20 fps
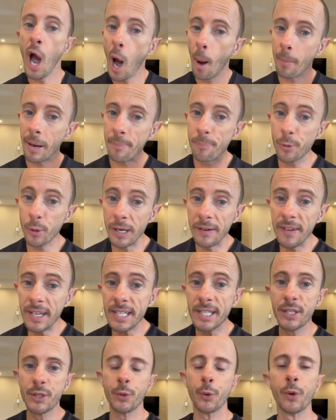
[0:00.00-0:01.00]
on my
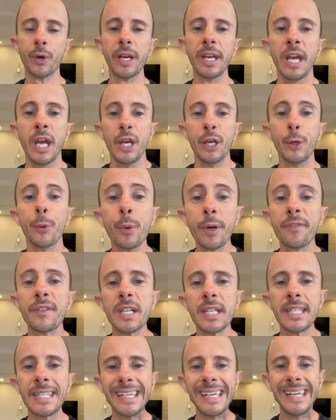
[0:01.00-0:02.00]
previous story, you would have
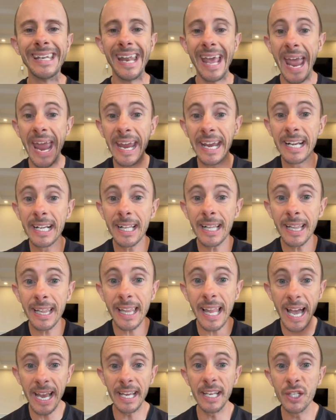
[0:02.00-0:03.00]
just seen a
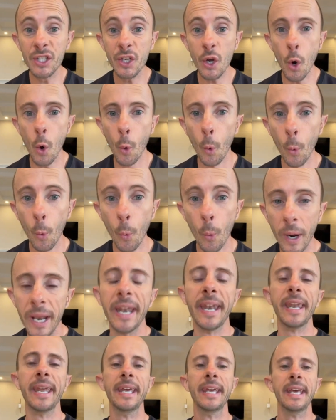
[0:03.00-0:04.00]
client
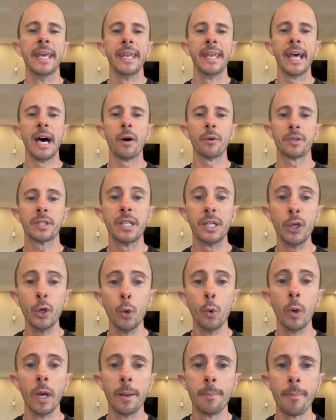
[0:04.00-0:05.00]
win. Now, to
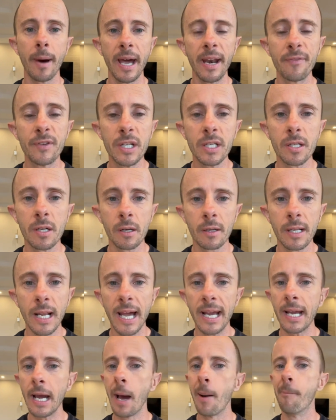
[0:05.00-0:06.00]
you, it might have just looked
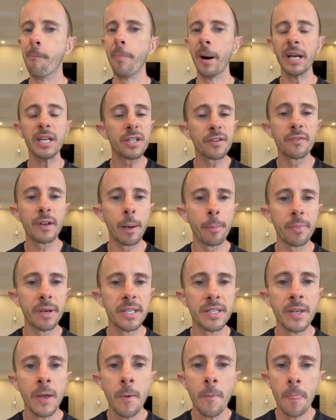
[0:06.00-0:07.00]
like a bunch of
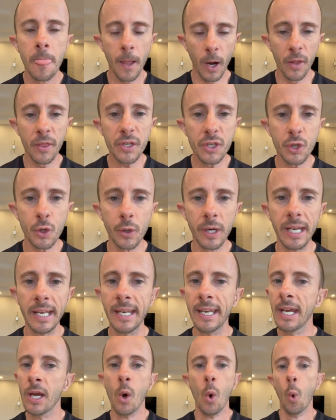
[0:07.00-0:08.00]
numbers on the
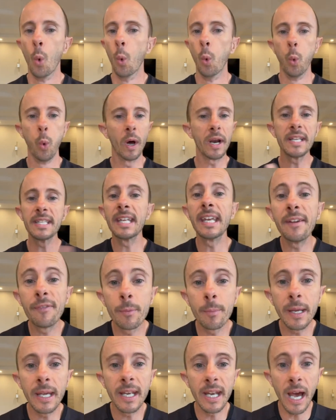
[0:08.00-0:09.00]
screen. What does it even
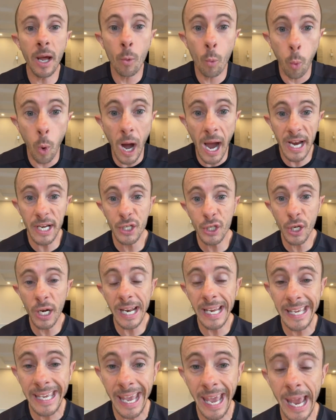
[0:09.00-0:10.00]
mean, and why should
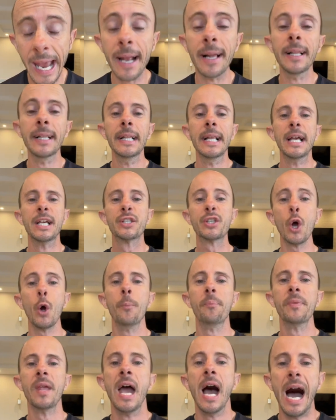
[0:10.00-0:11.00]
I care? So,
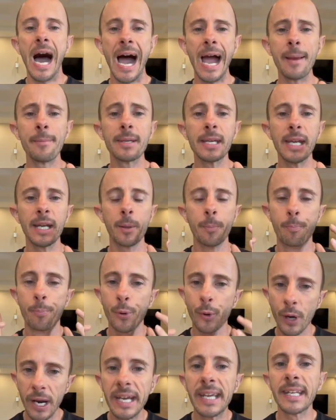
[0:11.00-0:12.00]
I'm gonna
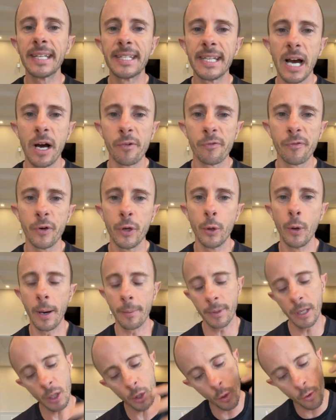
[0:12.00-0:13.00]
break it down for you. I'm
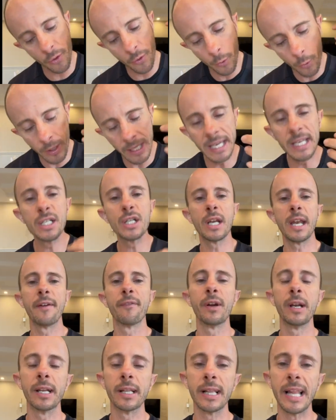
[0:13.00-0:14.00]
gonna go through each and
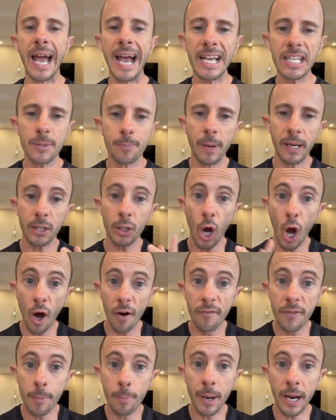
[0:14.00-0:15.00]
every little aspect
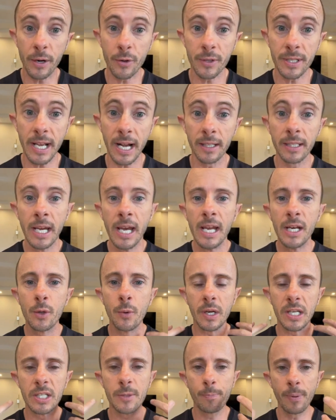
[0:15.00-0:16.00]
of the blood result to
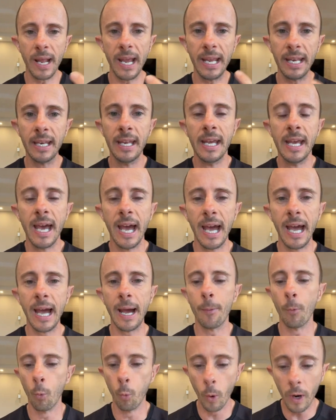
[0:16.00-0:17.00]
explain
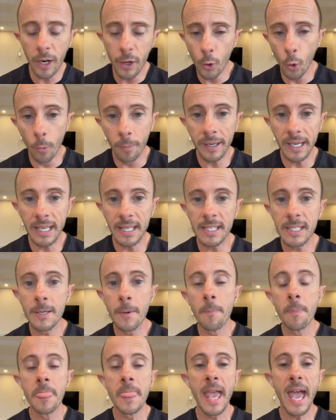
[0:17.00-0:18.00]
what it all means,
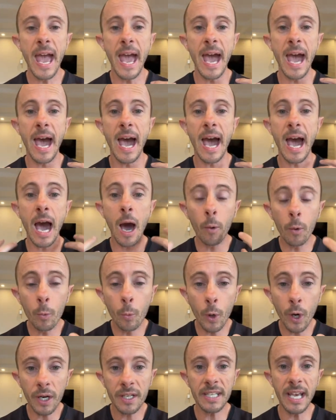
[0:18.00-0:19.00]
how it
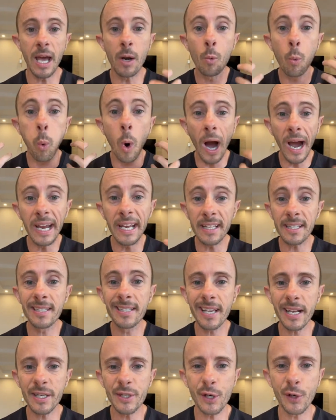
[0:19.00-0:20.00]
works, and why it's
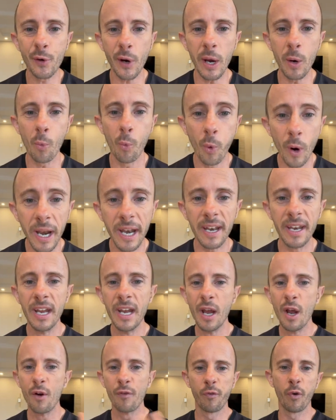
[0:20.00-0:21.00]
such a great win
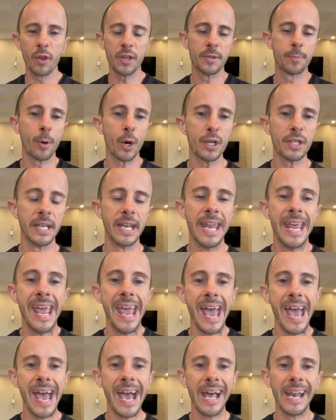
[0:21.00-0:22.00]
for this person.
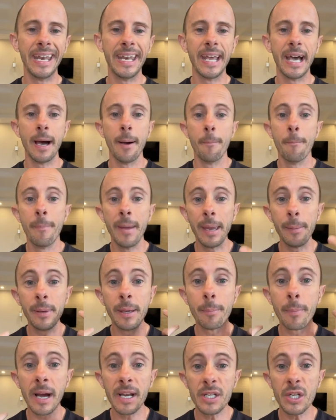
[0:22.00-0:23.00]
And maybe it
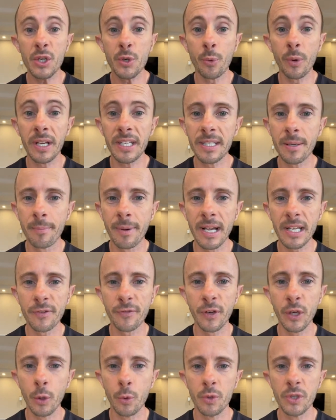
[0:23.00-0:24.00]
might just ring some bells for
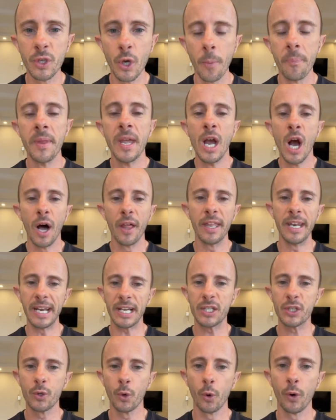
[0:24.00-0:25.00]
you. So, on the next
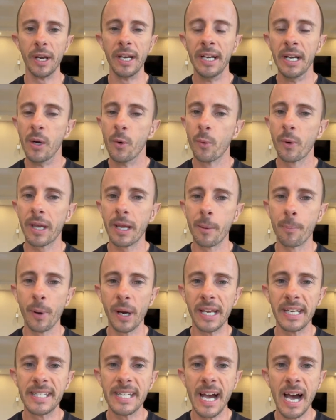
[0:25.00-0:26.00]
story, we're gonna break
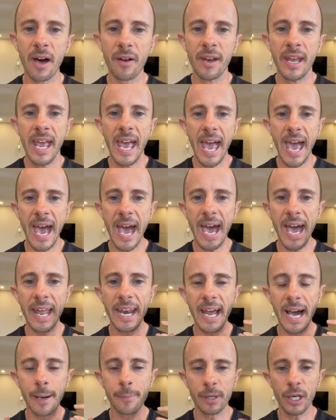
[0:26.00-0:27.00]
it down, and
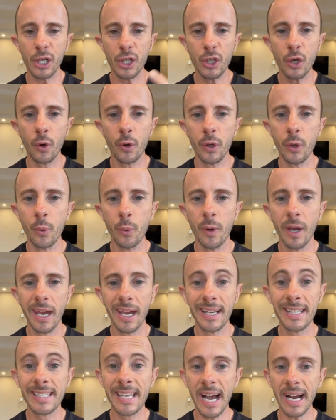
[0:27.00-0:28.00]
I'm gonna show you
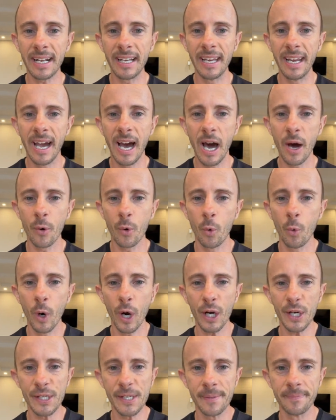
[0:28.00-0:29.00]
exactly how it all
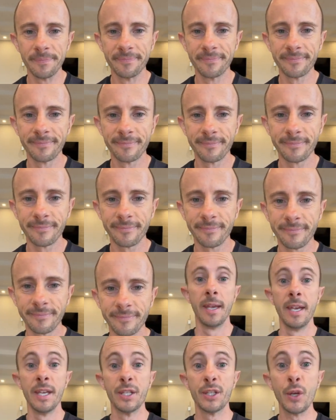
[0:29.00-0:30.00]
works.
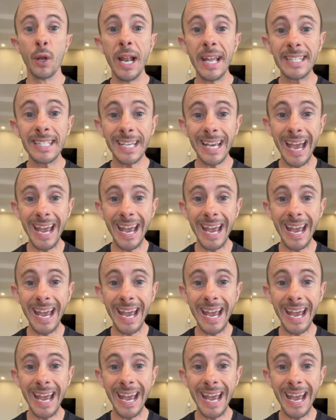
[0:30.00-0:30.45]
So let's